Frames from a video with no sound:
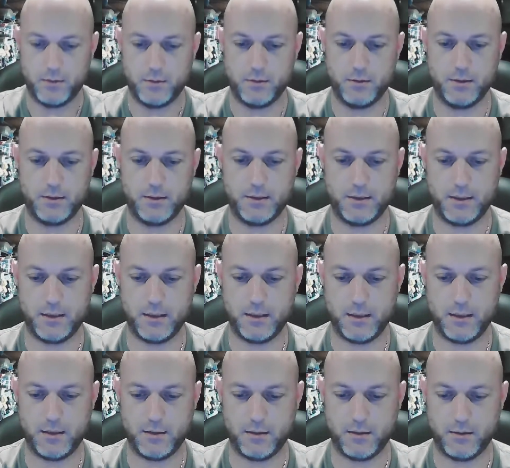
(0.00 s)
Let's see
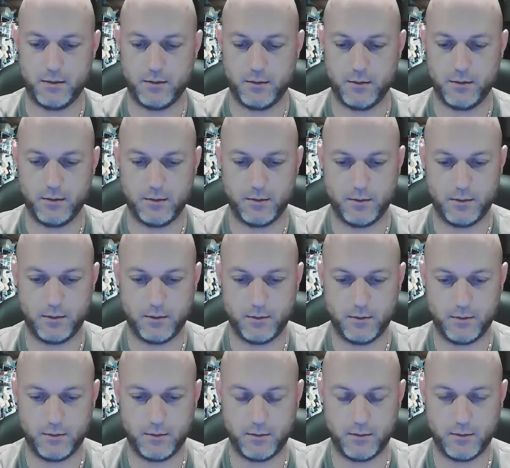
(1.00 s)
here.
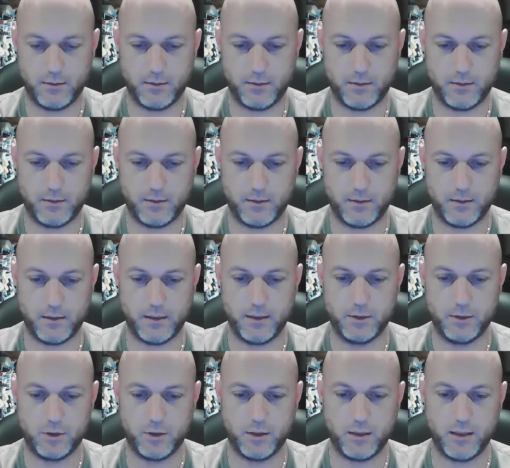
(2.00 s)

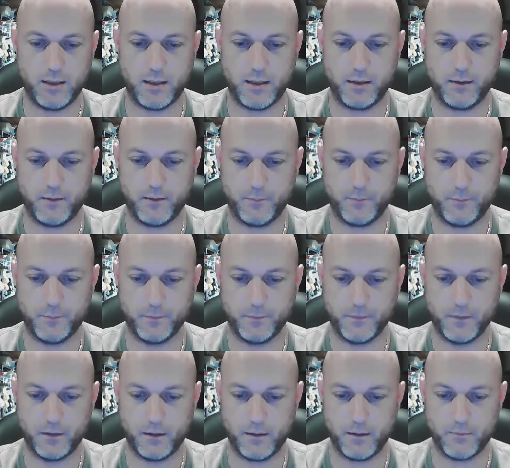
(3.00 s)
H&K. I'm
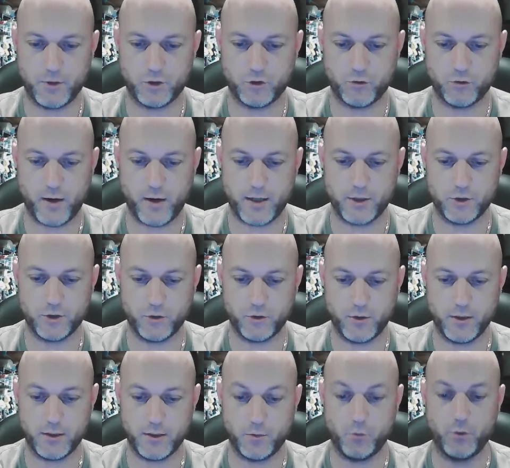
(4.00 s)
going to try to show
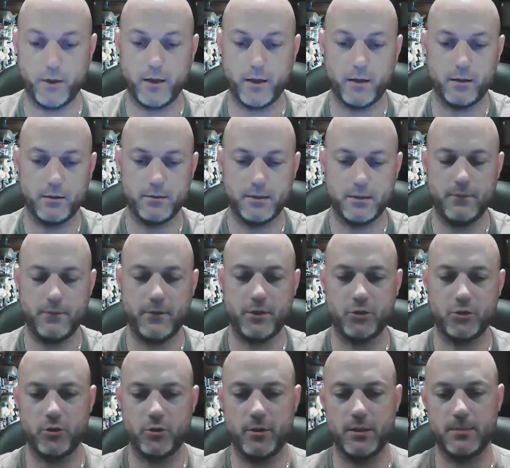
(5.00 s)
you. Oh, yeah. See if I can
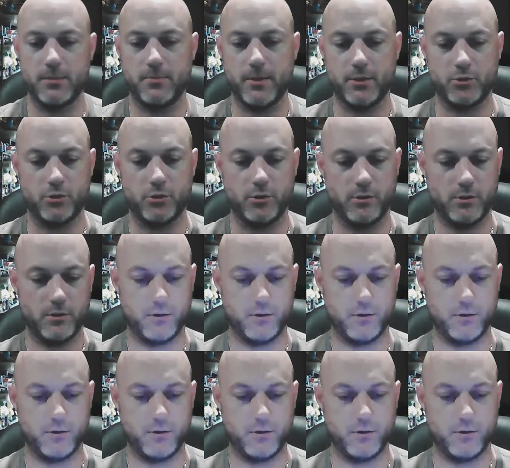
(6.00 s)
show you this picture.